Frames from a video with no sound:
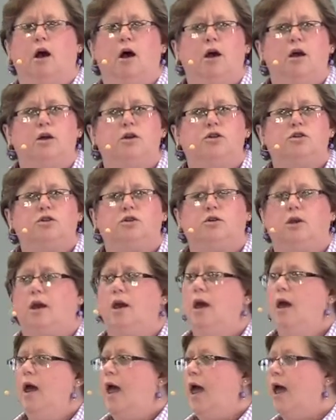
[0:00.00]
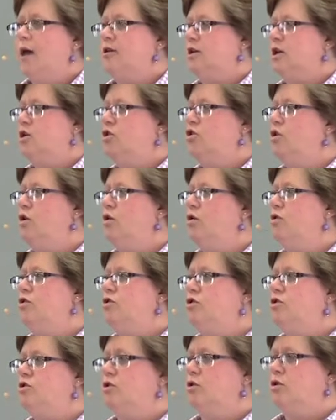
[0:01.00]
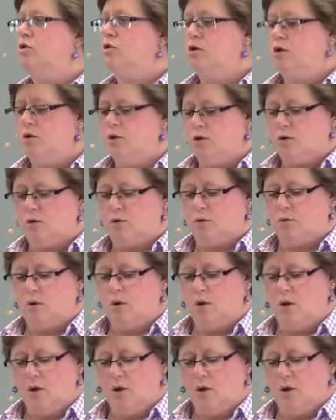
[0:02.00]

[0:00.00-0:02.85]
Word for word: us as a church to do